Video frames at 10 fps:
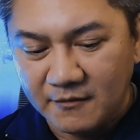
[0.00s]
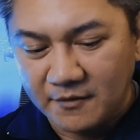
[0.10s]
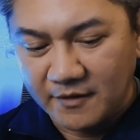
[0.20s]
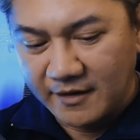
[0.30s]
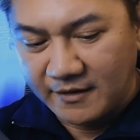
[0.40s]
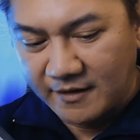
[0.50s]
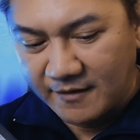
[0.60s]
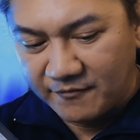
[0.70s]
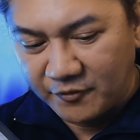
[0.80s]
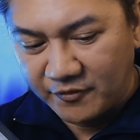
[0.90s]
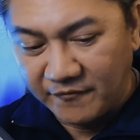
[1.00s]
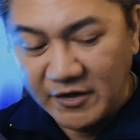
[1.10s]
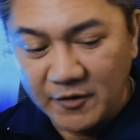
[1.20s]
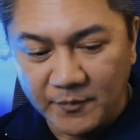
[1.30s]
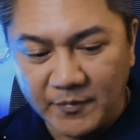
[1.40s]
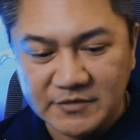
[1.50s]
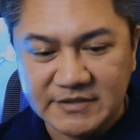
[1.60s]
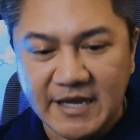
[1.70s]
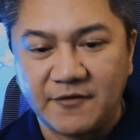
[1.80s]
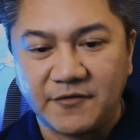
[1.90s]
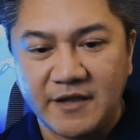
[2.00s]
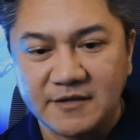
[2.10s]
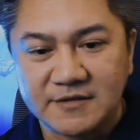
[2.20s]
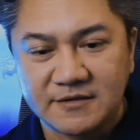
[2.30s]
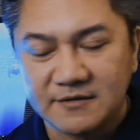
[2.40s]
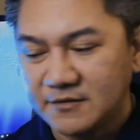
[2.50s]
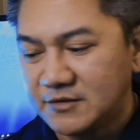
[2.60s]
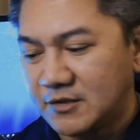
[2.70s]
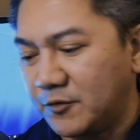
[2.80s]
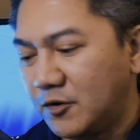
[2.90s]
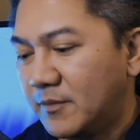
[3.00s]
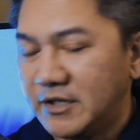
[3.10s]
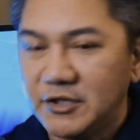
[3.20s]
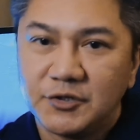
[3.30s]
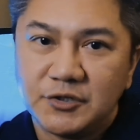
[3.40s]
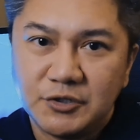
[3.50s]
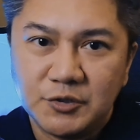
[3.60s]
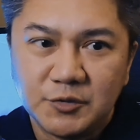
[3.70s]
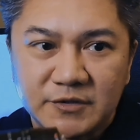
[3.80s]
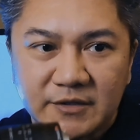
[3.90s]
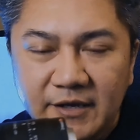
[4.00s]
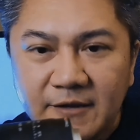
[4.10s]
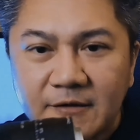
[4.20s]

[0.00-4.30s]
And for the video side on things, so normally you'd use like